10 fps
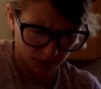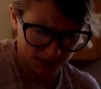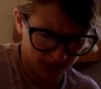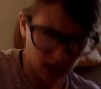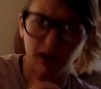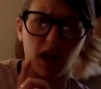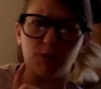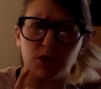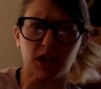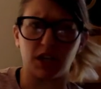erasing that. I'm
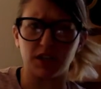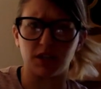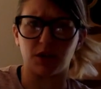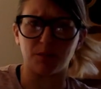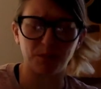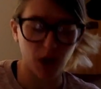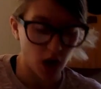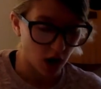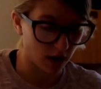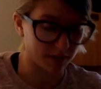just going to continue.
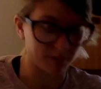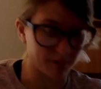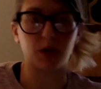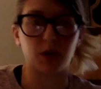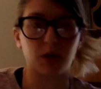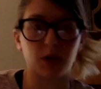All right, so